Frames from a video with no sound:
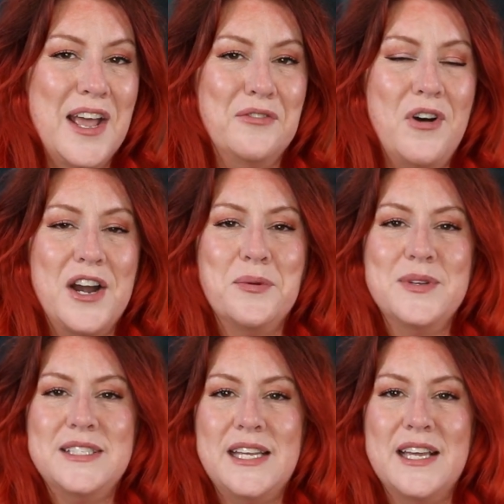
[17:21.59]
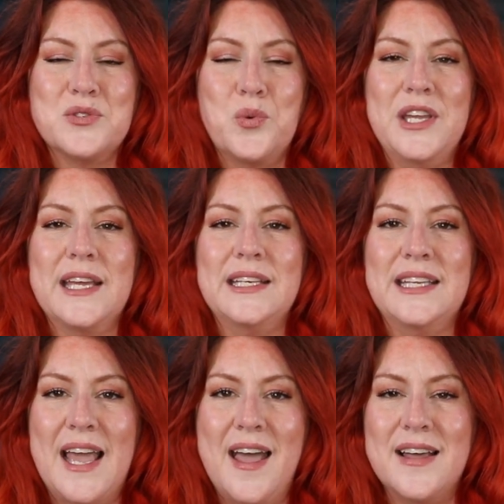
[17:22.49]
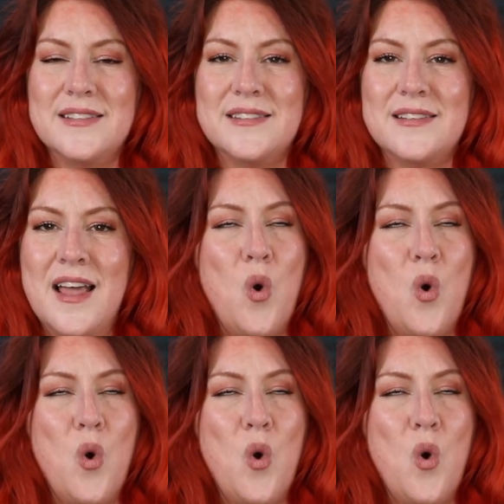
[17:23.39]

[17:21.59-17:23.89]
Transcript: and vitamin D as we can get.